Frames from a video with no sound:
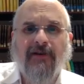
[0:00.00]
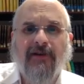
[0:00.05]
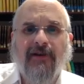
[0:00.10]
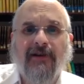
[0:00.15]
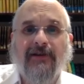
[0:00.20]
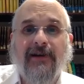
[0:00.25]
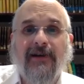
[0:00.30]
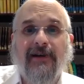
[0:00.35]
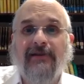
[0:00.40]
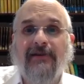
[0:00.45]

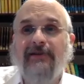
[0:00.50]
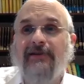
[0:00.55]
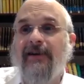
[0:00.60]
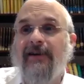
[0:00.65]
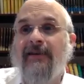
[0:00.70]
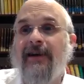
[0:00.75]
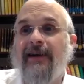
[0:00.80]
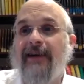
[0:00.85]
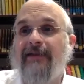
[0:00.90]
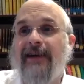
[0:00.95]
it says
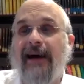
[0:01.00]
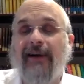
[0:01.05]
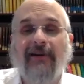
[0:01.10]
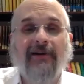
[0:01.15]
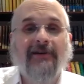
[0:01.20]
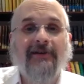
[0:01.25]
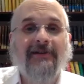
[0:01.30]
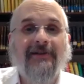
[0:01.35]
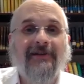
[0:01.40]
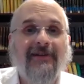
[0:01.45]
in the
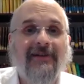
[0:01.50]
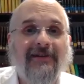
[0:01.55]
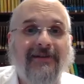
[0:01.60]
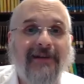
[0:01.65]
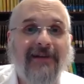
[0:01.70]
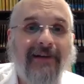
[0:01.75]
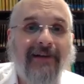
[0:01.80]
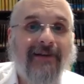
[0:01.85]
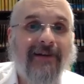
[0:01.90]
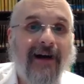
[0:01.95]
italics,
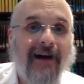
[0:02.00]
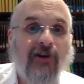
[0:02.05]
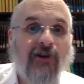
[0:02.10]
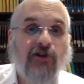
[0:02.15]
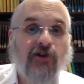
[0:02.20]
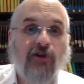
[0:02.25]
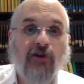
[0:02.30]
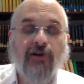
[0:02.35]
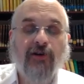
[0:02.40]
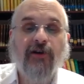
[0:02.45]
Yisader al
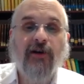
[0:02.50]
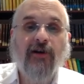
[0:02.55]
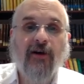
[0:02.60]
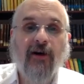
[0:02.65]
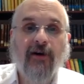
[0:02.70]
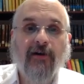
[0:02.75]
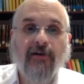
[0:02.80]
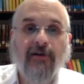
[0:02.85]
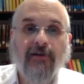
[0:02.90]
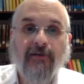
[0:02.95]
Shachana
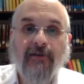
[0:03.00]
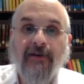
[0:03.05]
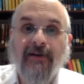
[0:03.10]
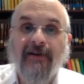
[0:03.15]
Kaara.